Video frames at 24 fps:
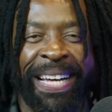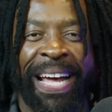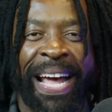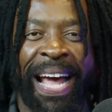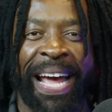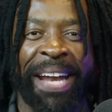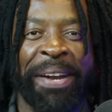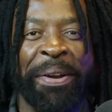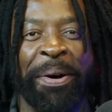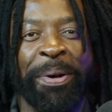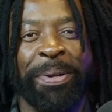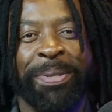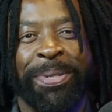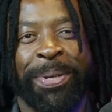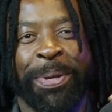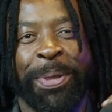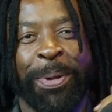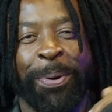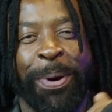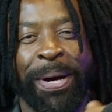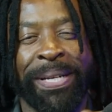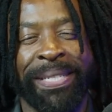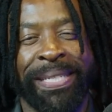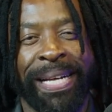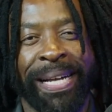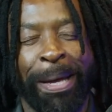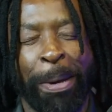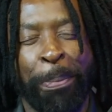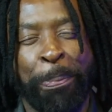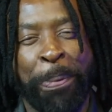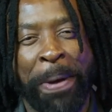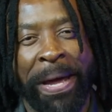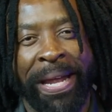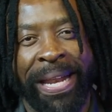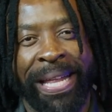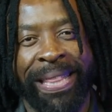And also the ones that get
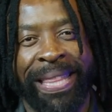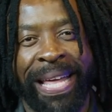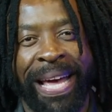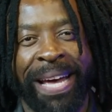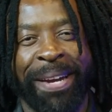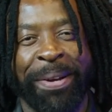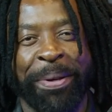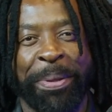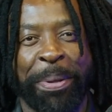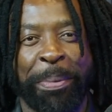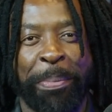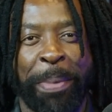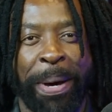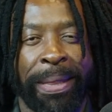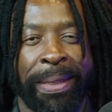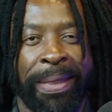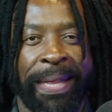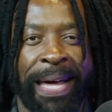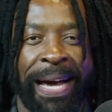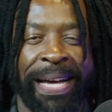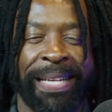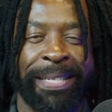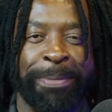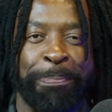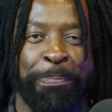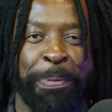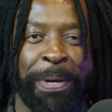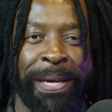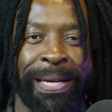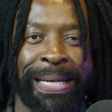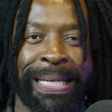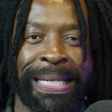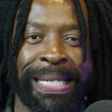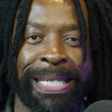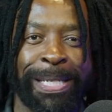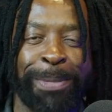paid at the end of the month. Guys,
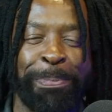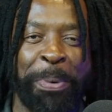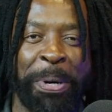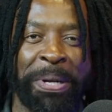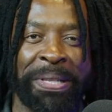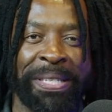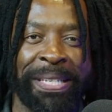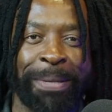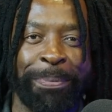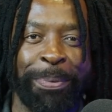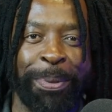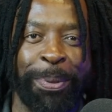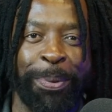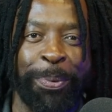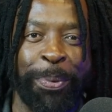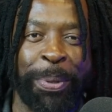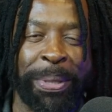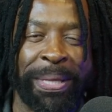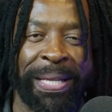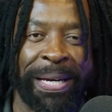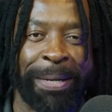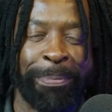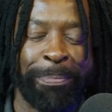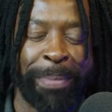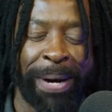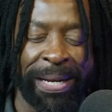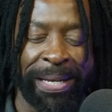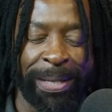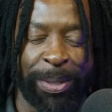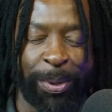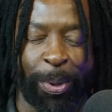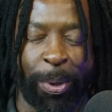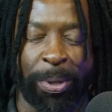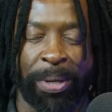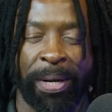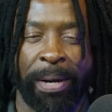be responsible with that money.
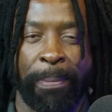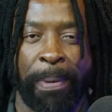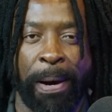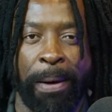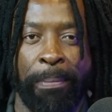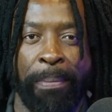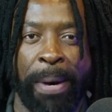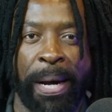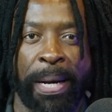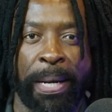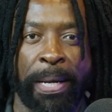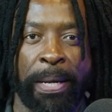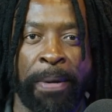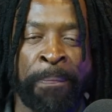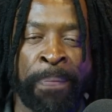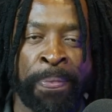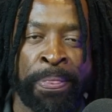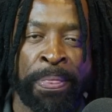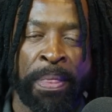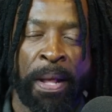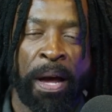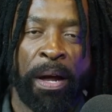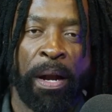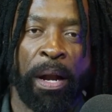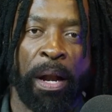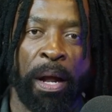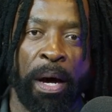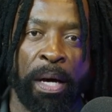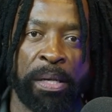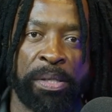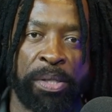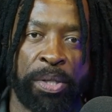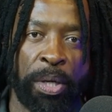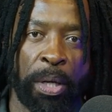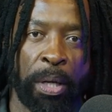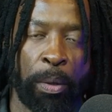Talking about money,
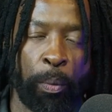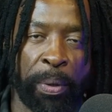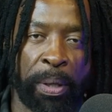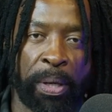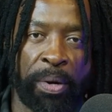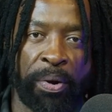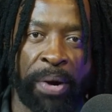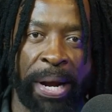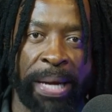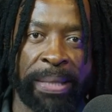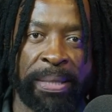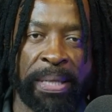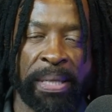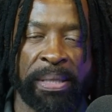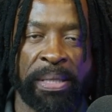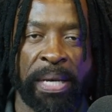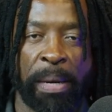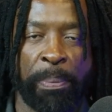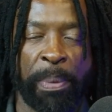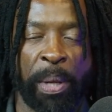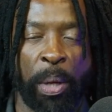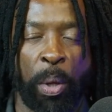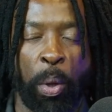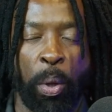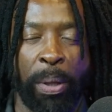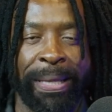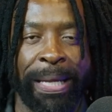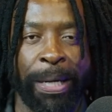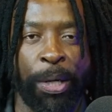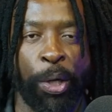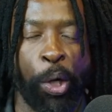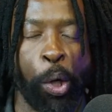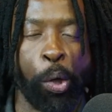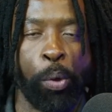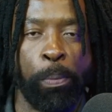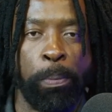last year we created something called the
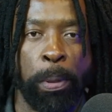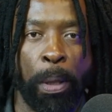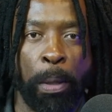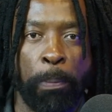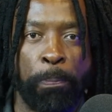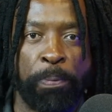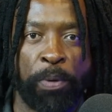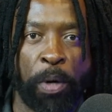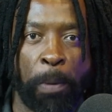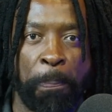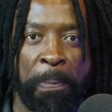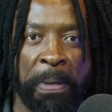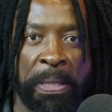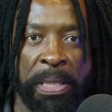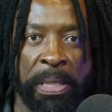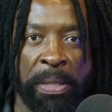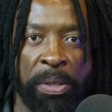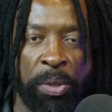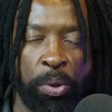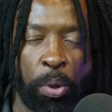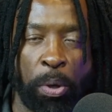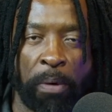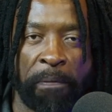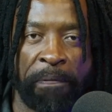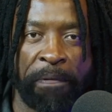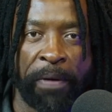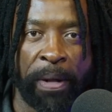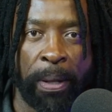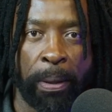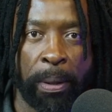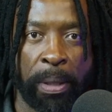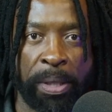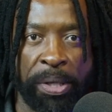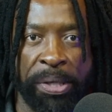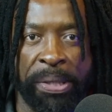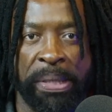Noble Property
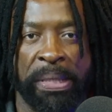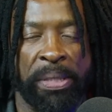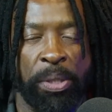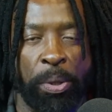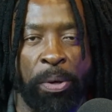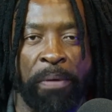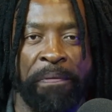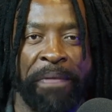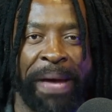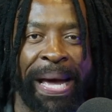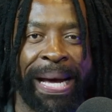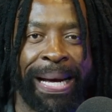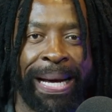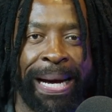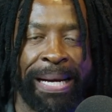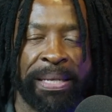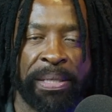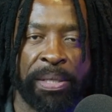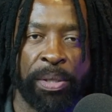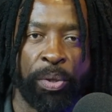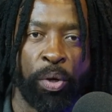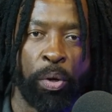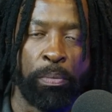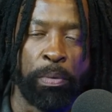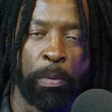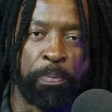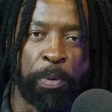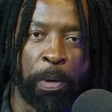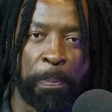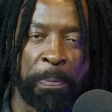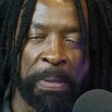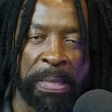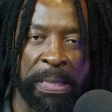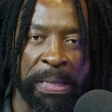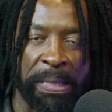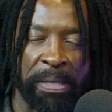Stokvel, courtesy of Ekasi Noble
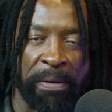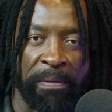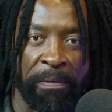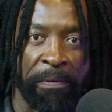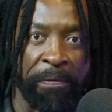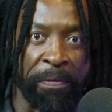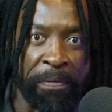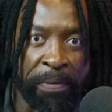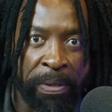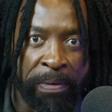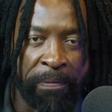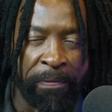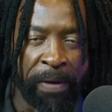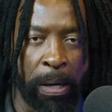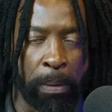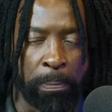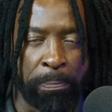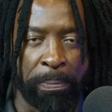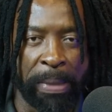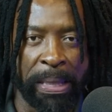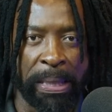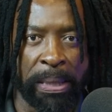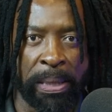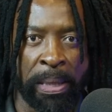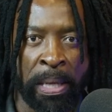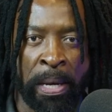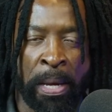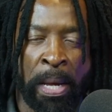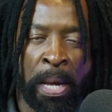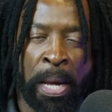Property Development.